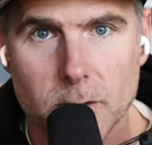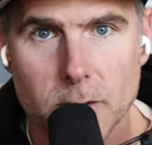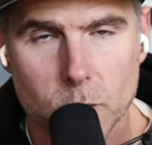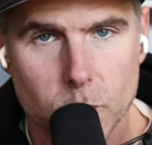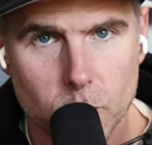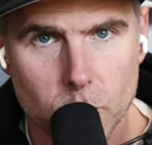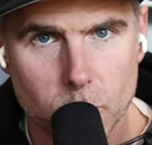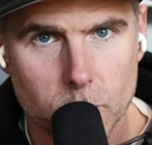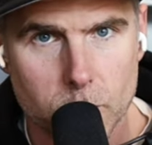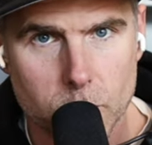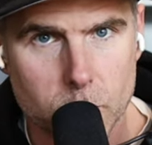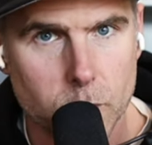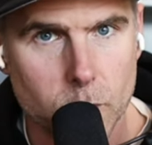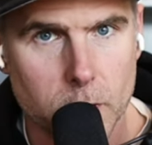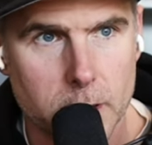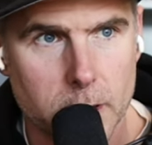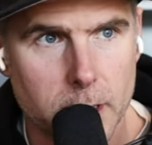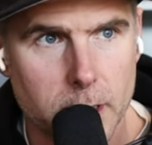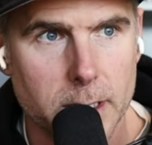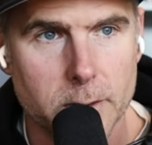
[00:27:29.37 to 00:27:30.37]

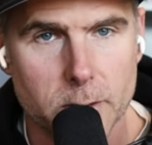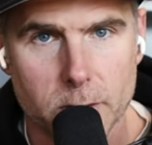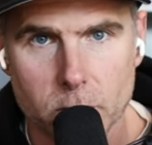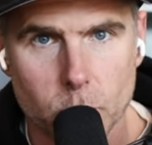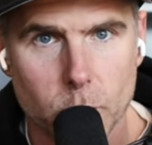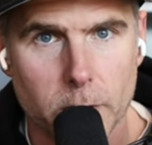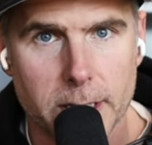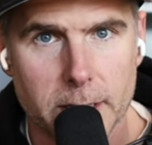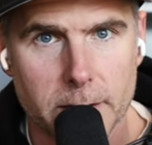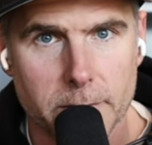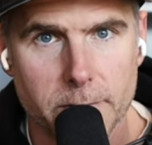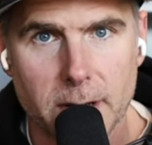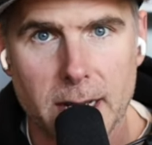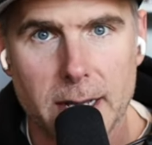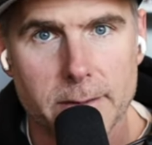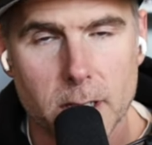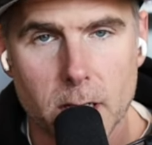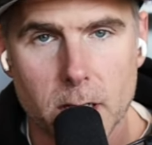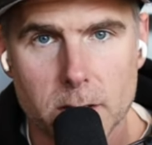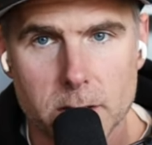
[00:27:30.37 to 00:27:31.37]

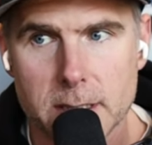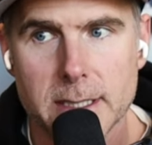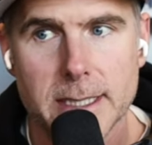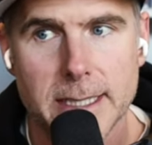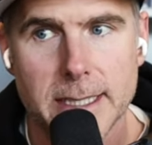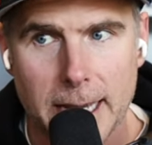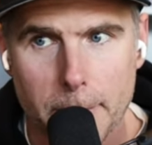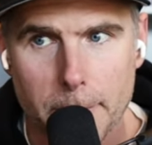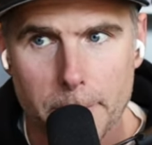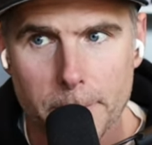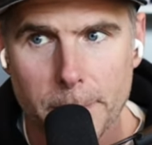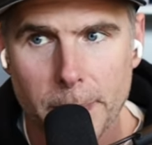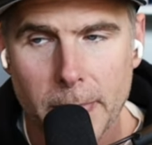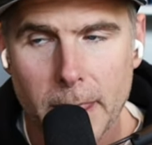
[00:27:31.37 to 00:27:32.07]
$125. Yep.